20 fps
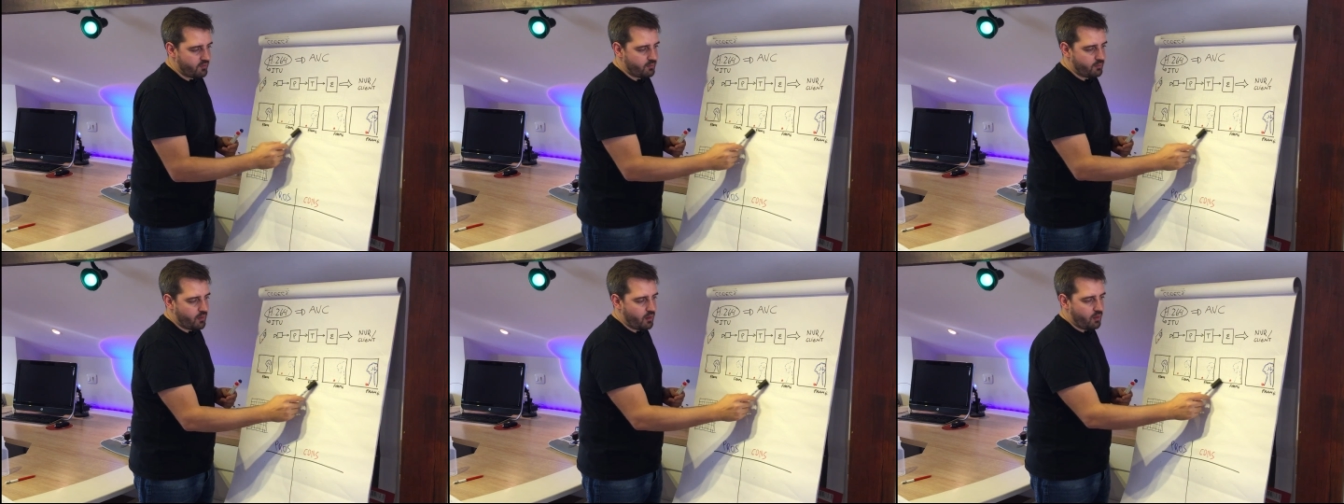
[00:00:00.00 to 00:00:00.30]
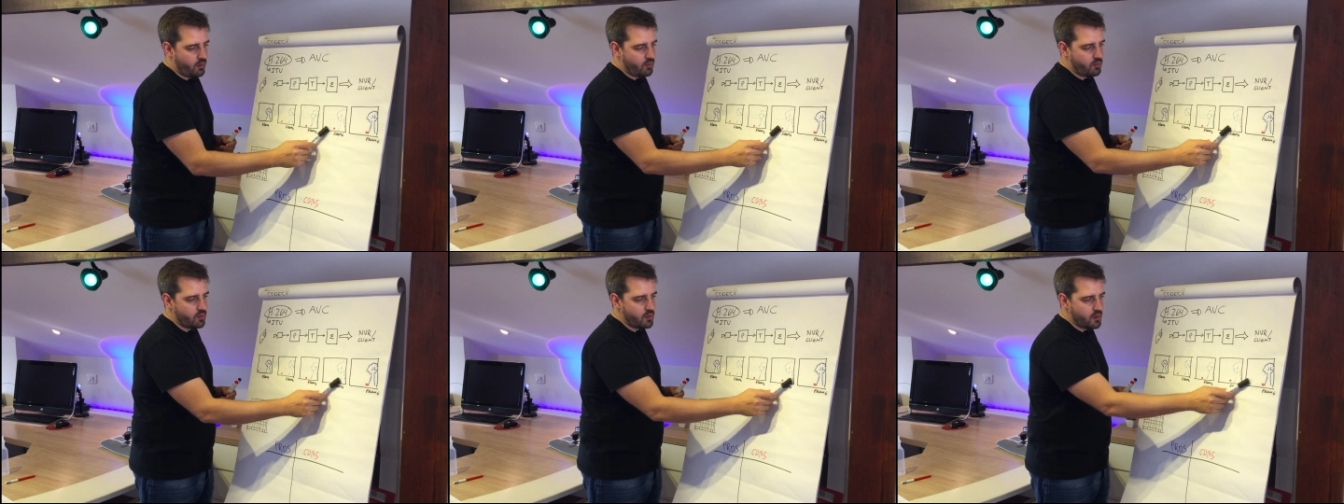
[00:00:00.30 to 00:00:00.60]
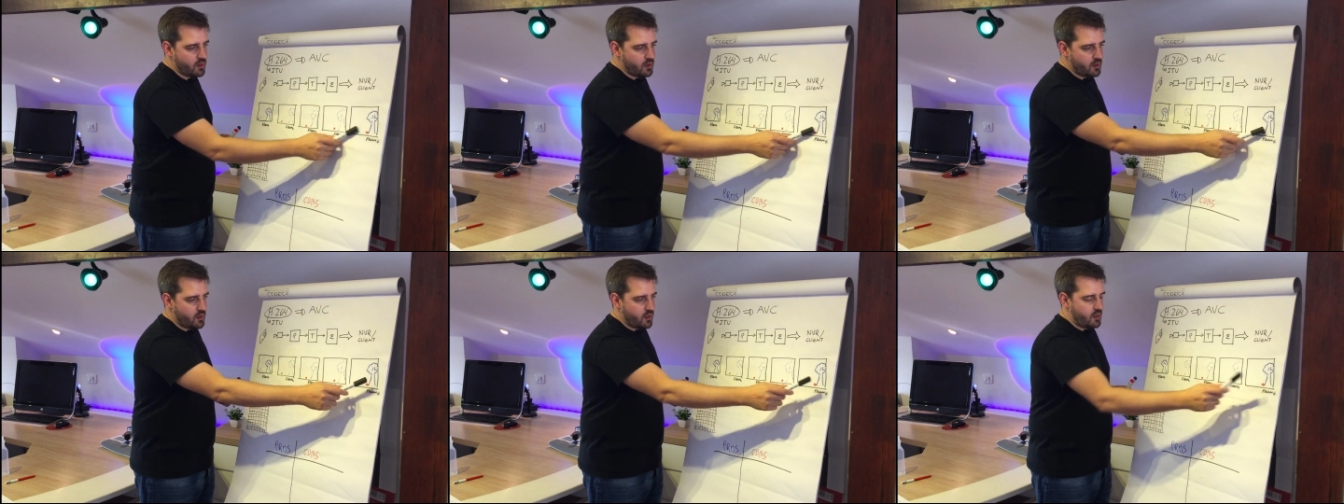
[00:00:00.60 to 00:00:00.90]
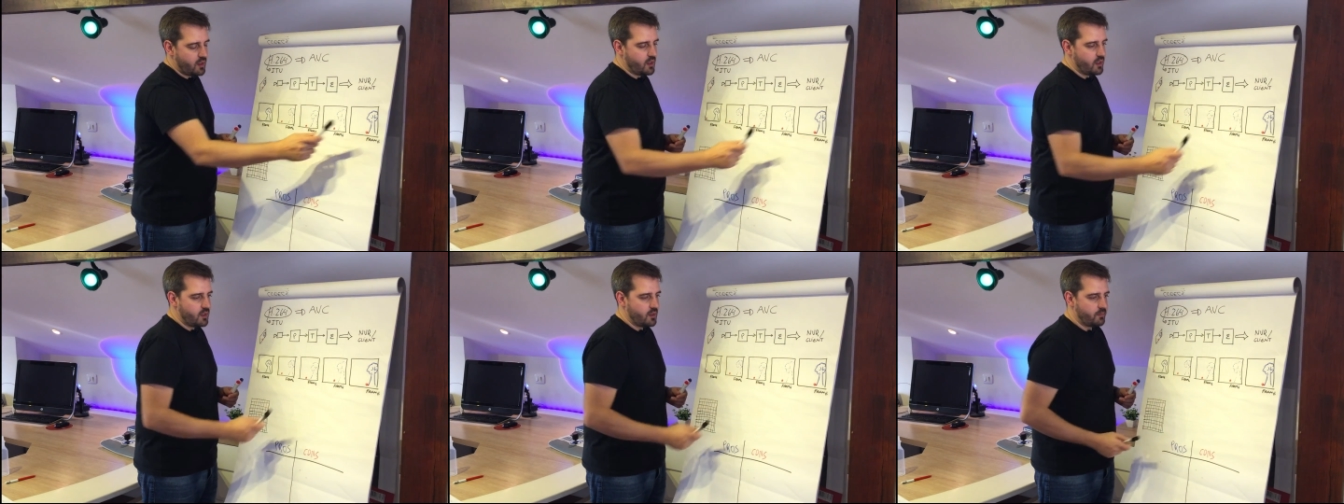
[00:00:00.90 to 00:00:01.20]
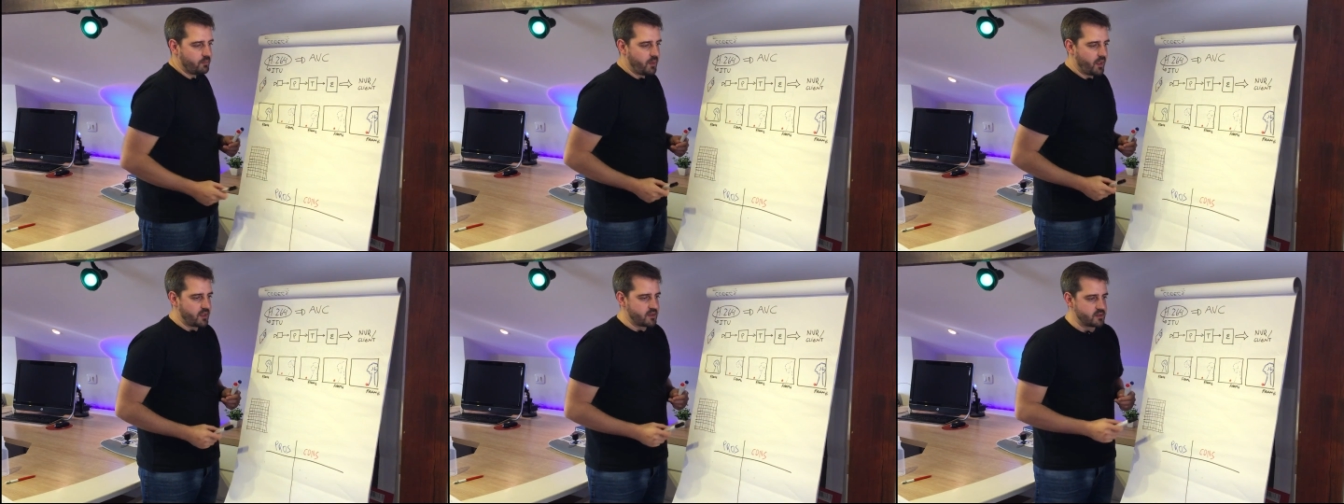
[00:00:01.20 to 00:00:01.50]
a ball
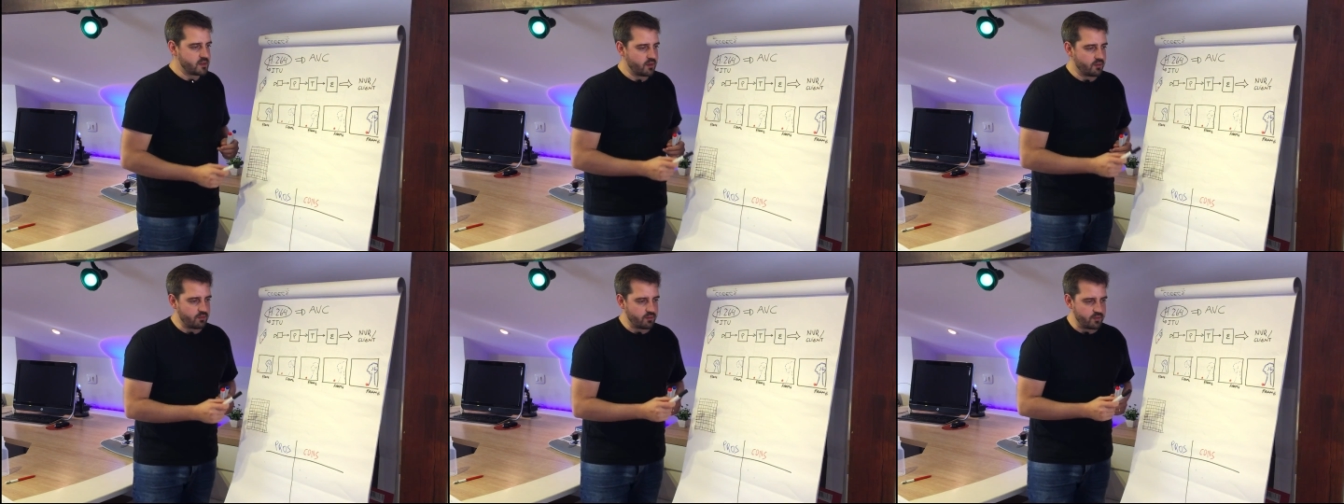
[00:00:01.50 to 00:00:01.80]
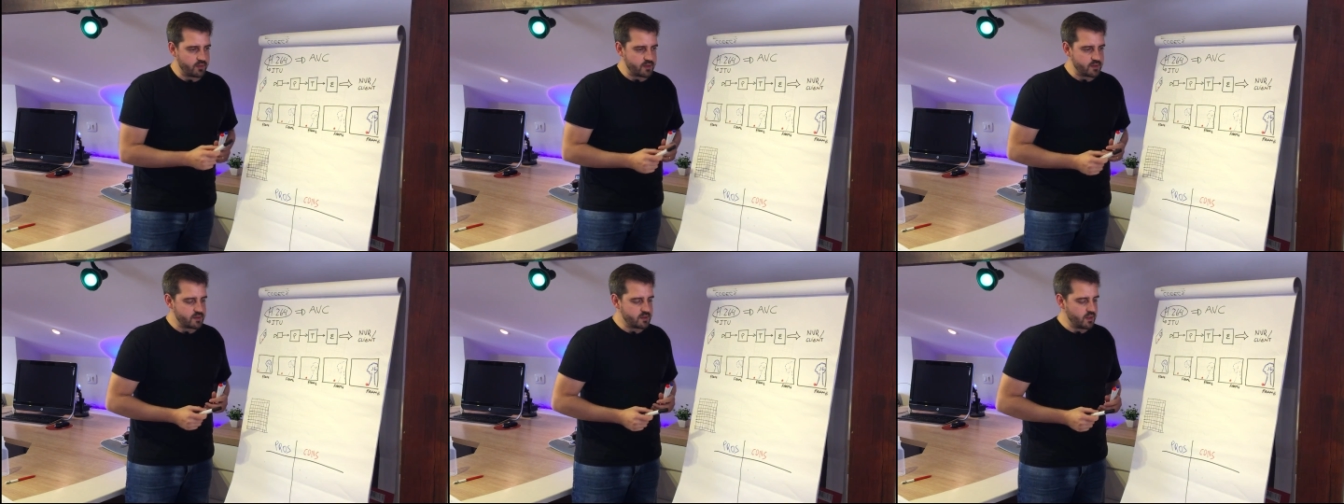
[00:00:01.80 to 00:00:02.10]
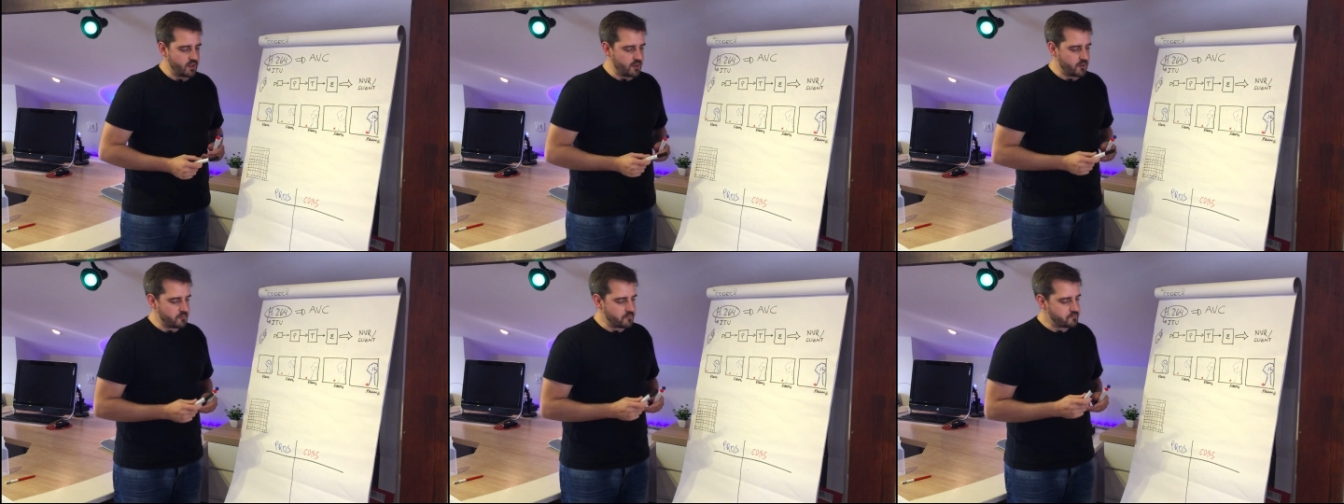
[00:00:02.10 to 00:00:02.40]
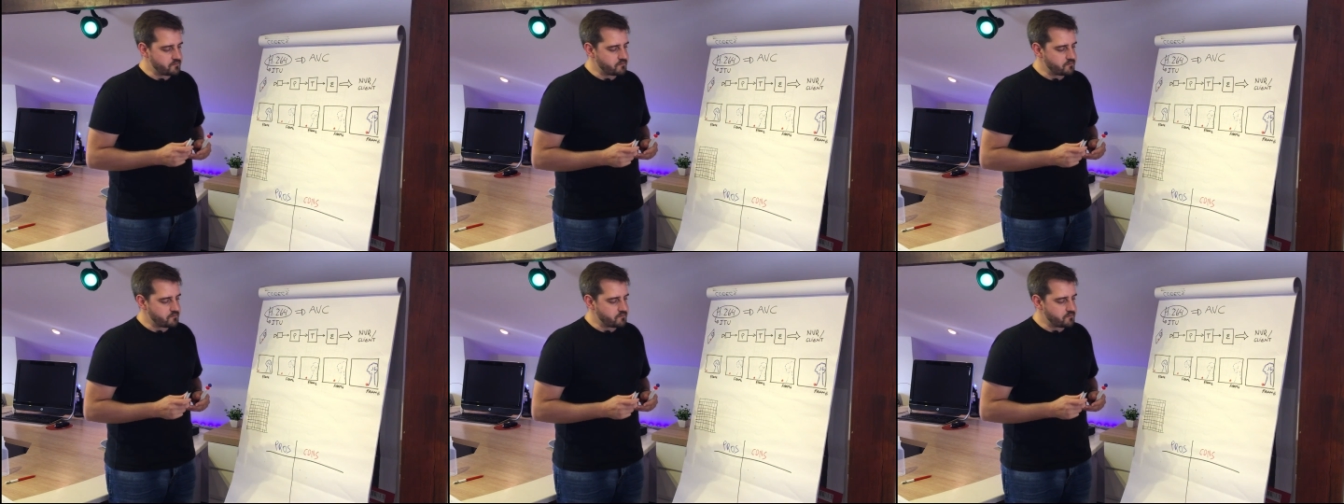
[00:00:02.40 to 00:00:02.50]
passing through the scene.